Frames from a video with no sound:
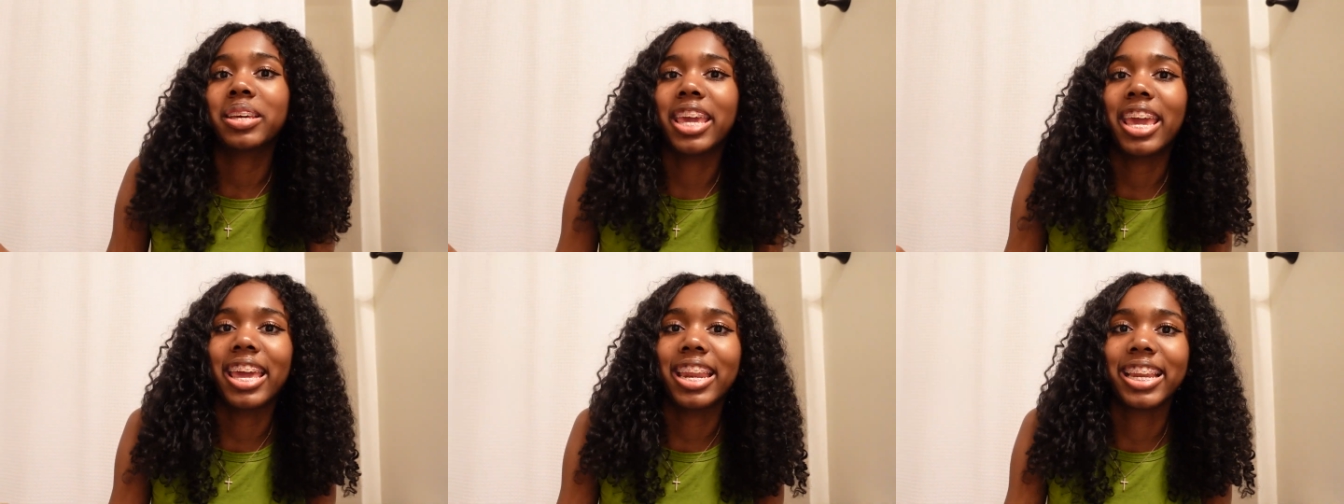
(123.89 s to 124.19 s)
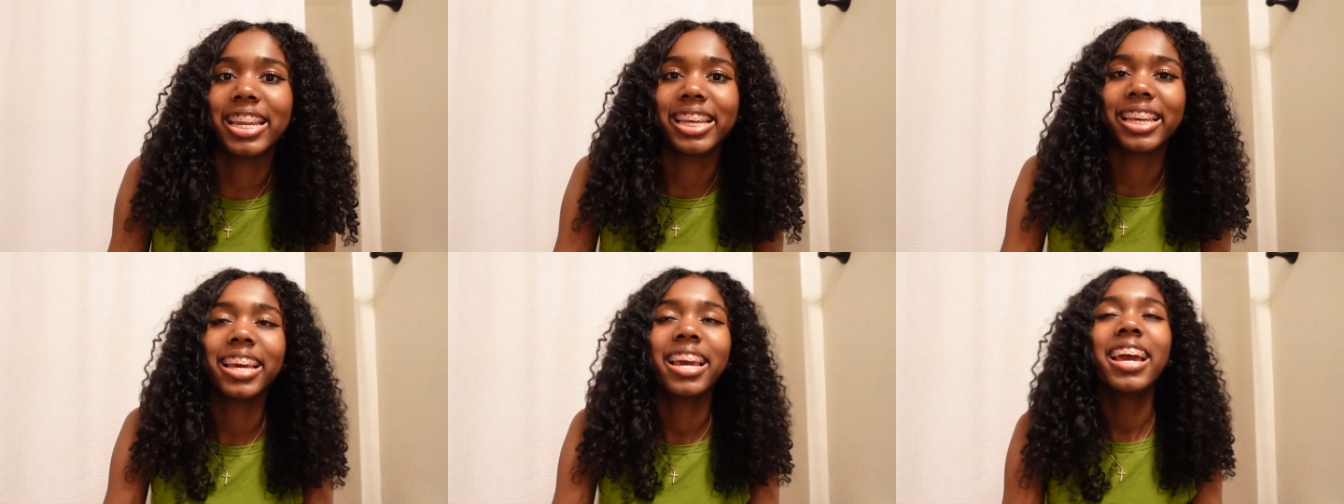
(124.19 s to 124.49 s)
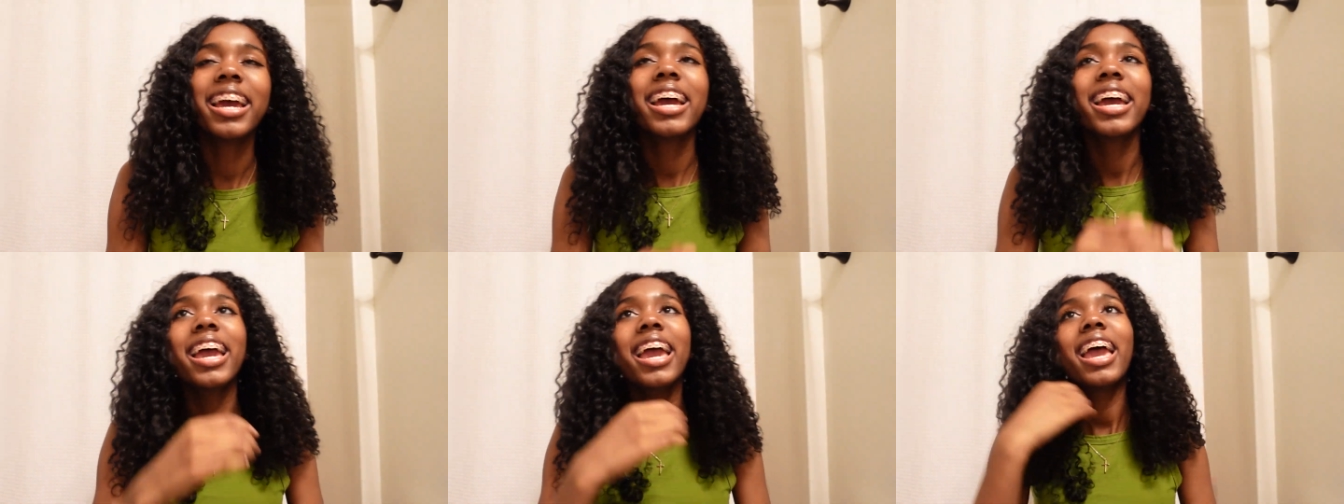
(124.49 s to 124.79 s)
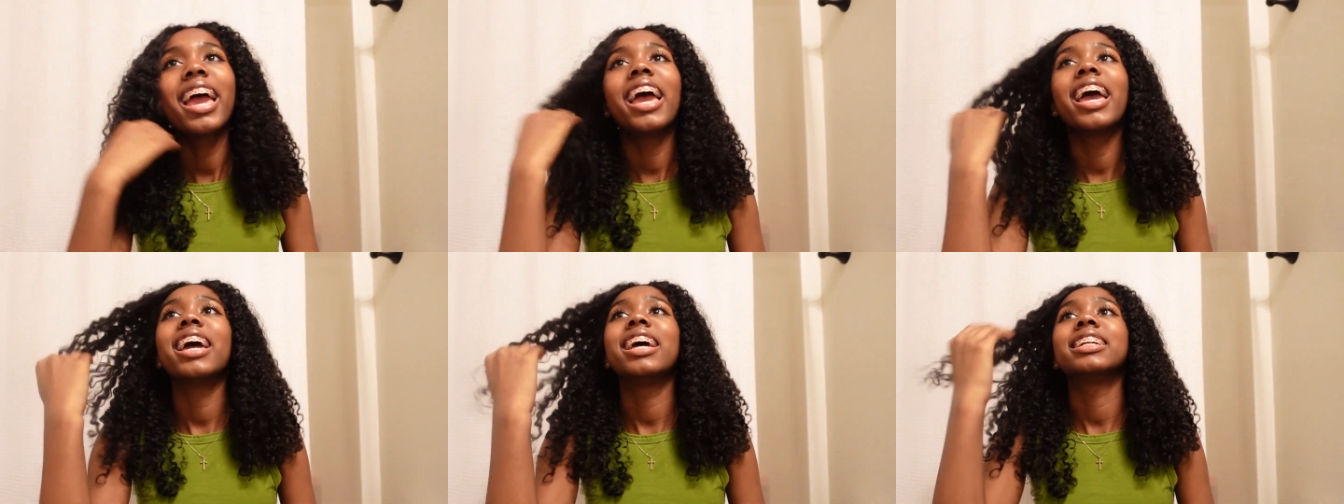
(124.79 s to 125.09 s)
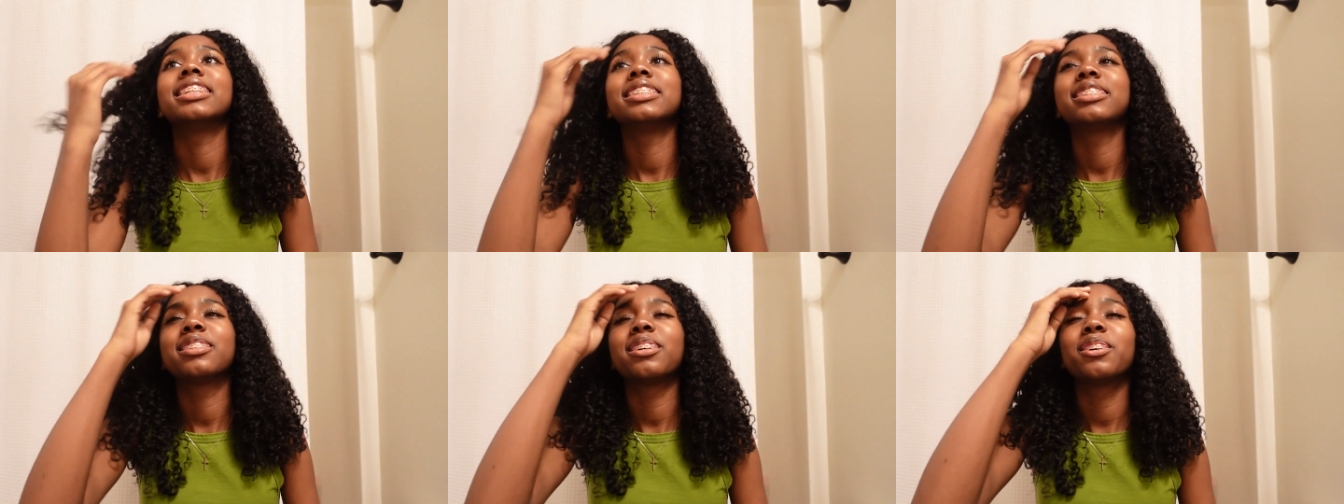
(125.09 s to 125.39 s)
again.
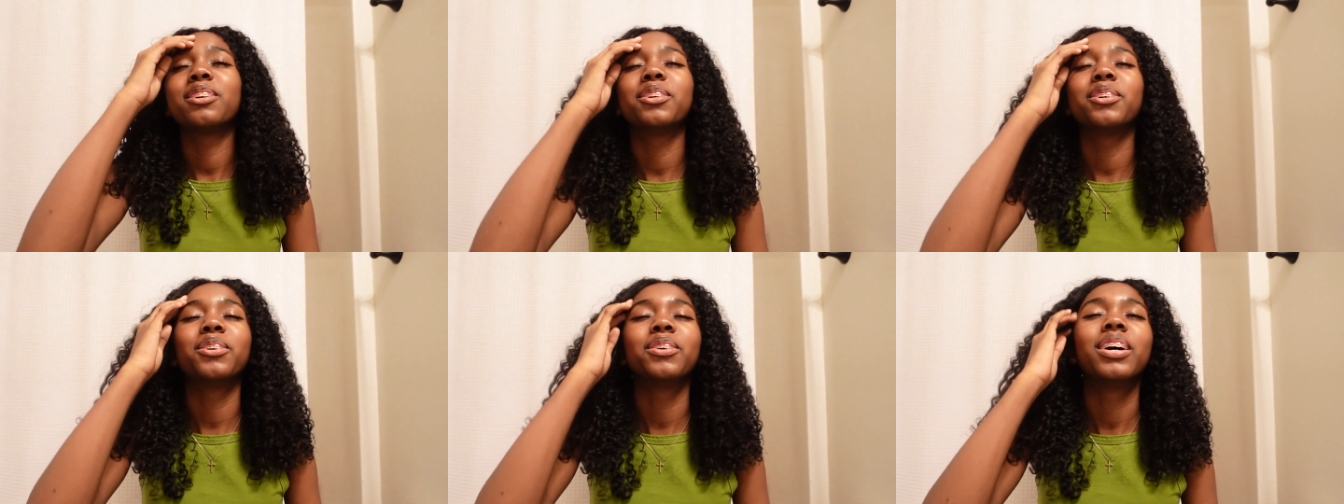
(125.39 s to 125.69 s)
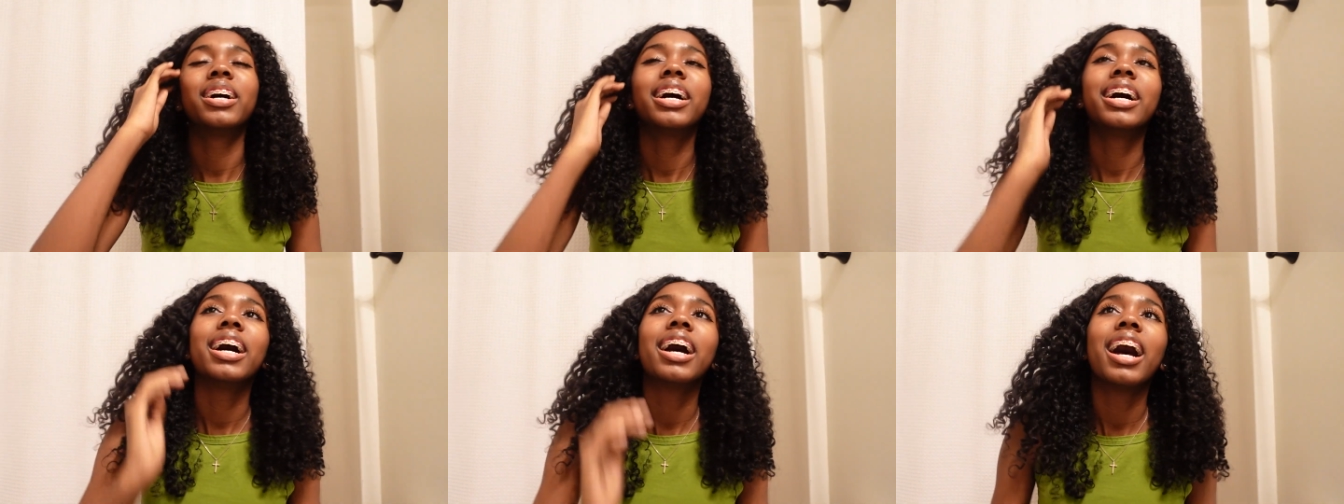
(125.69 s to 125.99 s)
And so